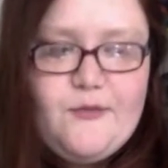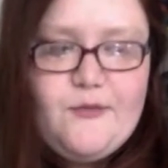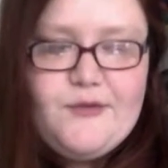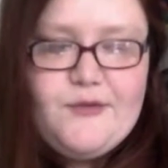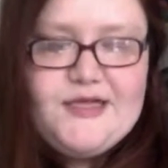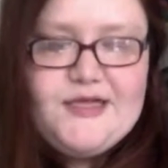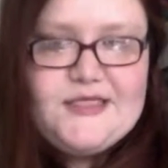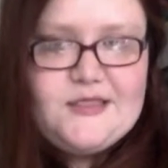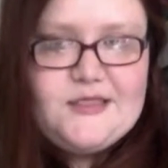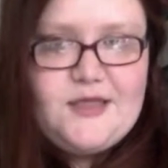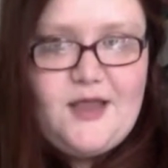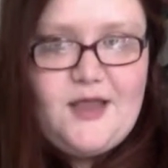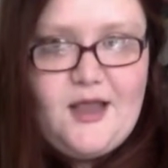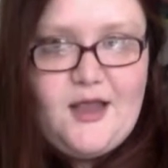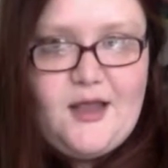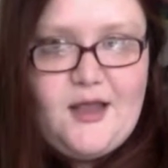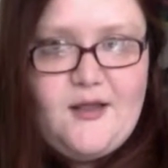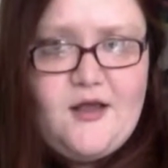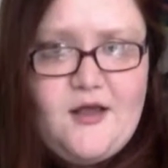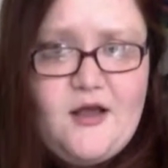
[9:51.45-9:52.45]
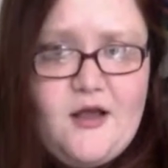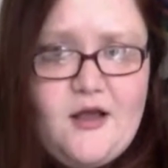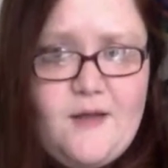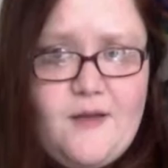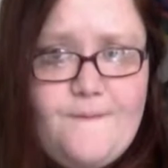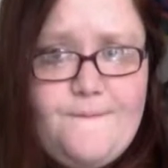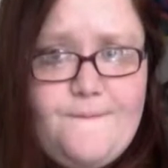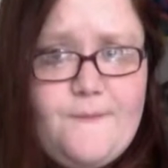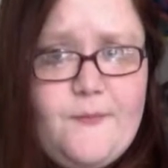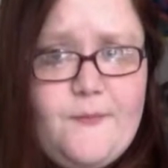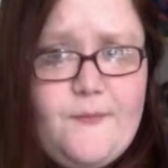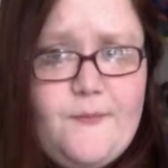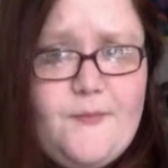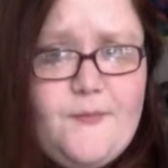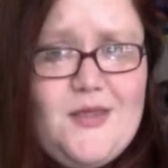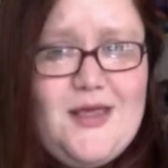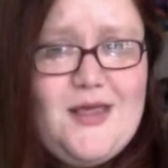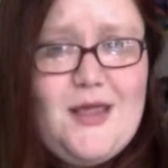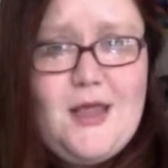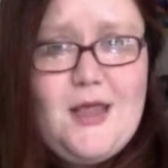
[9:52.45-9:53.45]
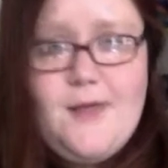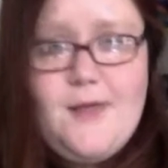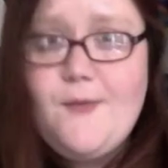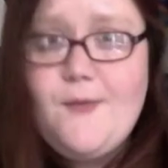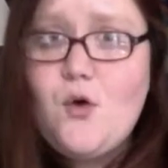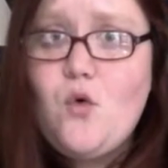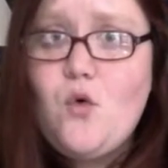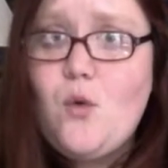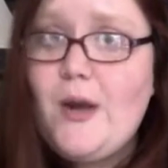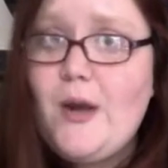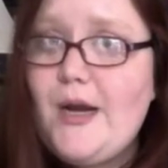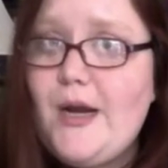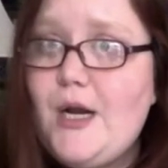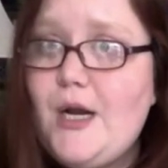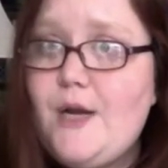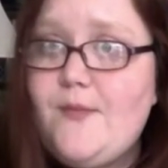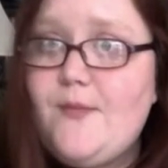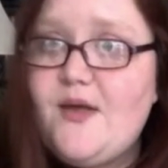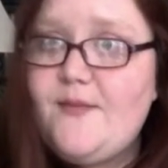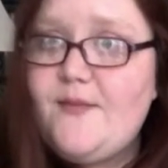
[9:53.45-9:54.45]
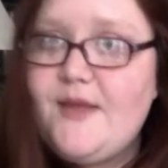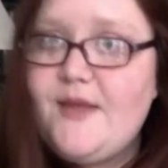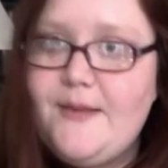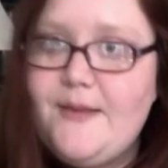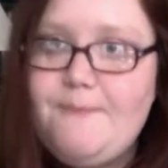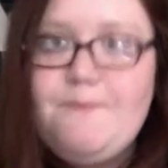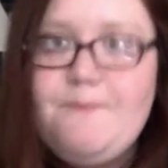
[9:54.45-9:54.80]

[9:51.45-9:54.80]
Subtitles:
recently became acquired by me.